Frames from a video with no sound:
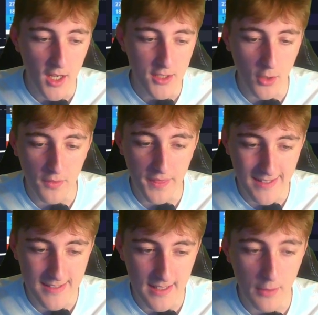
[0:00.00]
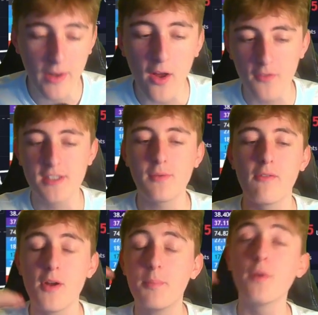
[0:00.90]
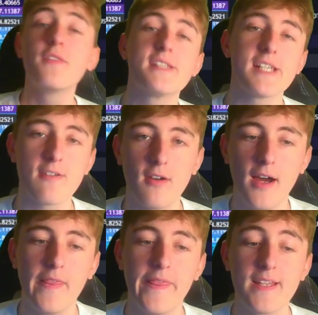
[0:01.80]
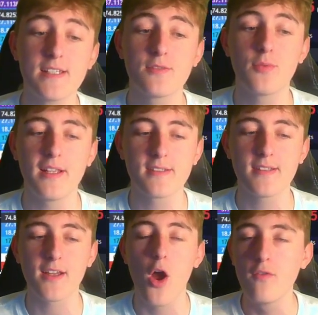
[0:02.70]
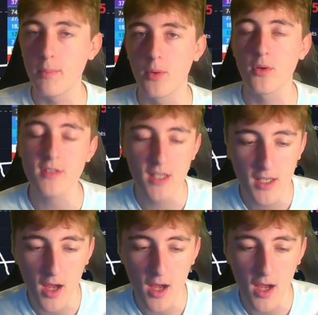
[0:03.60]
So this, and when we're above the 0 line, this is when it's like overbought.